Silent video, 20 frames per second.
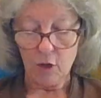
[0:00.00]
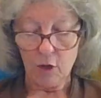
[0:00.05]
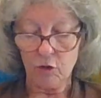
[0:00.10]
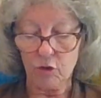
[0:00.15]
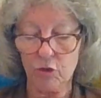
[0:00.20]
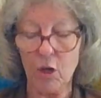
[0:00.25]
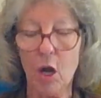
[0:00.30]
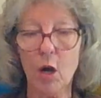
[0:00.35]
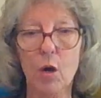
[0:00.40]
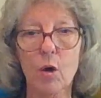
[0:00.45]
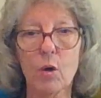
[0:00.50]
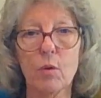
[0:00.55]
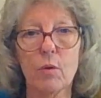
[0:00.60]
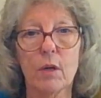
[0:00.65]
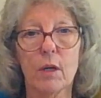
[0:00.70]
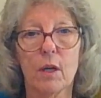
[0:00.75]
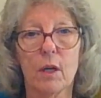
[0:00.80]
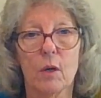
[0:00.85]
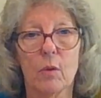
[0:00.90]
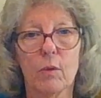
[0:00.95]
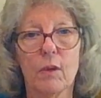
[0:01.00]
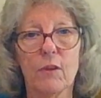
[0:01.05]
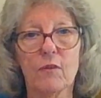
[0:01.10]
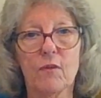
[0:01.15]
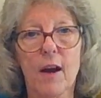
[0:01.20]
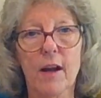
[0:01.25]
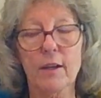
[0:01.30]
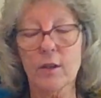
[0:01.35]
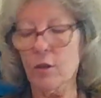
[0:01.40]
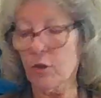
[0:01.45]
So we
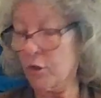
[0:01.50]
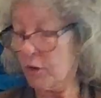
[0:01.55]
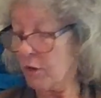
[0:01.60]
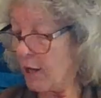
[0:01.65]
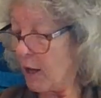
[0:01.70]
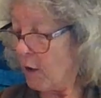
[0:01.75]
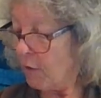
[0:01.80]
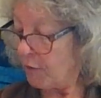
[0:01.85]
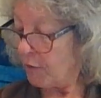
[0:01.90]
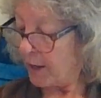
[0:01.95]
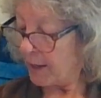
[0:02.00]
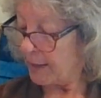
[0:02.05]
find ourselves